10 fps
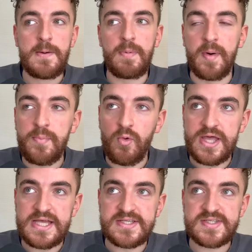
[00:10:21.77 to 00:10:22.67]
But my point
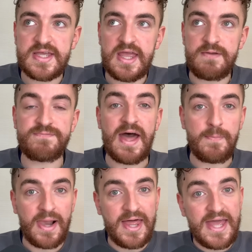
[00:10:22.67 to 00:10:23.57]
is, if that
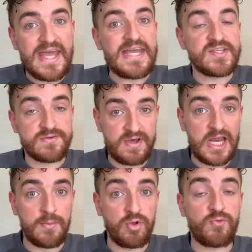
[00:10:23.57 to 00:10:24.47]
player is
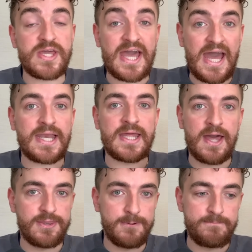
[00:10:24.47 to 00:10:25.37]
available, if we can
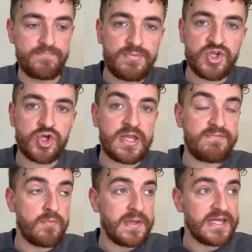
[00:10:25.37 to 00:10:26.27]
get them, there shouldn't
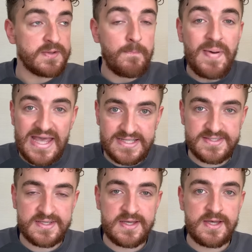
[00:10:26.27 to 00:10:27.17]
even be a debate